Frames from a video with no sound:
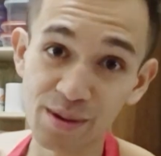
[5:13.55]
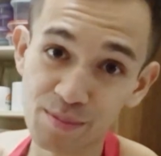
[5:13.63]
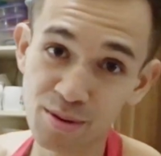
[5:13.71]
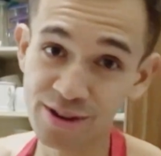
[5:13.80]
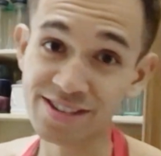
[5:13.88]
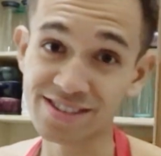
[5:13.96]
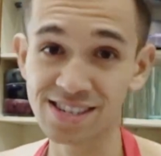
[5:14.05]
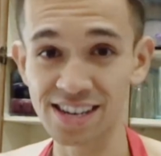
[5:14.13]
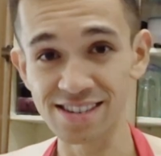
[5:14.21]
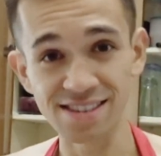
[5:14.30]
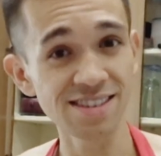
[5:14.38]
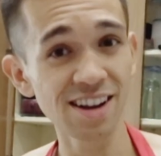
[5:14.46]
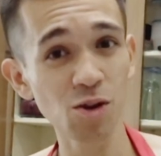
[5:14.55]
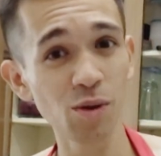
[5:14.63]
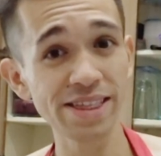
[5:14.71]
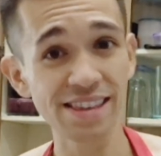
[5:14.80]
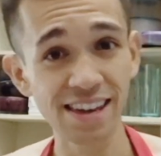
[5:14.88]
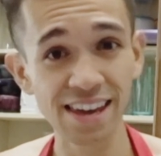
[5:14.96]
the Prince, because it's not
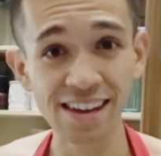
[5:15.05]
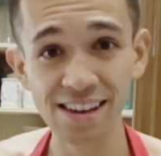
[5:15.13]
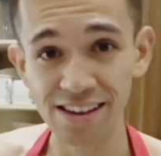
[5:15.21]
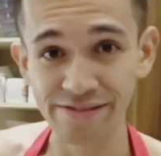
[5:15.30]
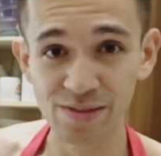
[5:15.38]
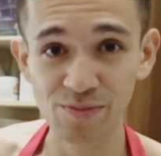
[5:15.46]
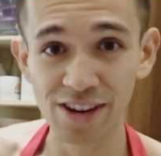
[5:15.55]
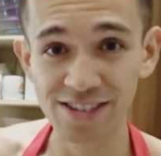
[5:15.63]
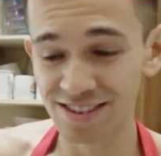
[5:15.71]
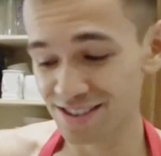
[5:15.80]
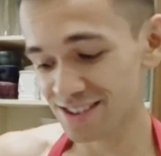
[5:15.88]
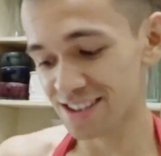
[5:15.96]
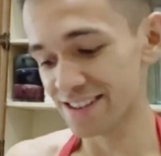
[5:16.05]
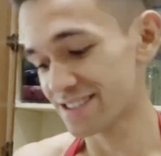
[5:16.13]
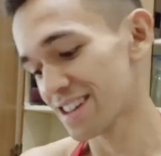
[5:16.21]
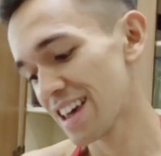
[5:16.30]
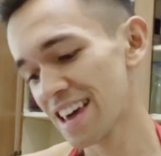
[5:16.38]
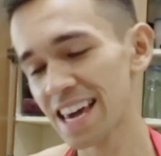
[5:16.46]
quite the King, Elvis Presley, because
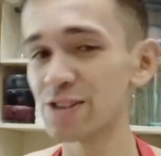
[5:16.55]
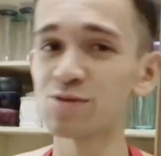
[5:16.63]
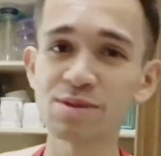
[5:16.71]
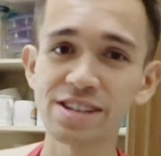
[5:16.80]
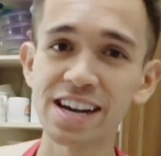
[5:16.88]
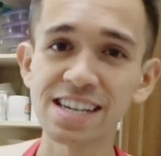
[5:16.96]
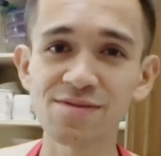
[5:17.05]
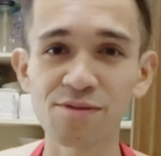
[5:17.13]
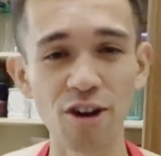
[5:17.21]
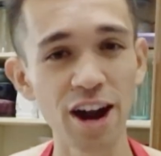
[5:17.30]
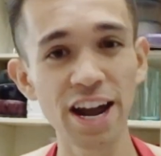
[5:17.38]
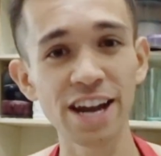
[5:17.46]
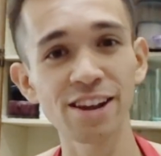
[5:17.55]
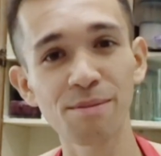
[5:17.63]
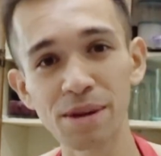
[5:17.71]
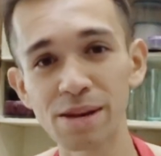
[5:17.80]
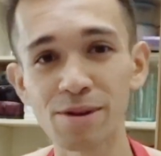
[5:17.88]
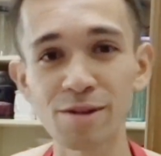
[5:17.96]
his would have been a nice fried
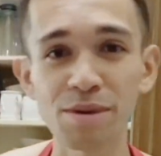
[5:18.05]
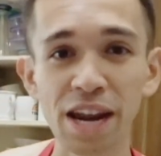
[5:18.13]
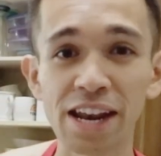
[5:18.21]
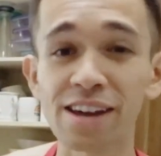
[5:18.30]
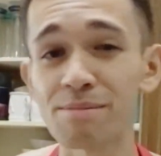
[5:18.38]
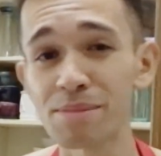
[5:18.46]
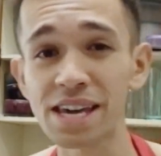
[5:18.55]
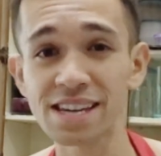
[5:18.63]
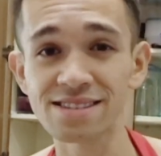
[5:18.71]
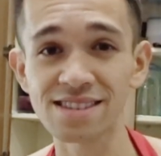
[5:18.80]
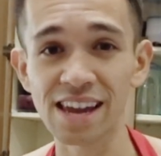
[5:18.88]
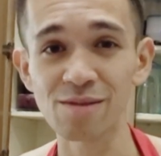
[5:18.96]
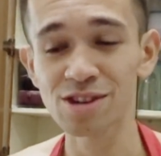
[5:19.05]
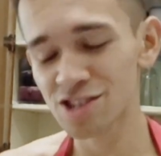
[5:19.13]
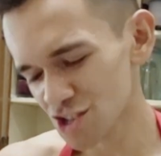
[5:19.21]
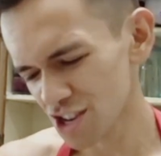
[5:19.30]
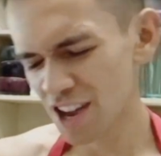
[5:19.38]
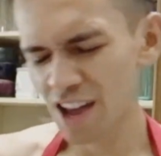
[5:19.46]
peanut butter banana and bacon sandwich.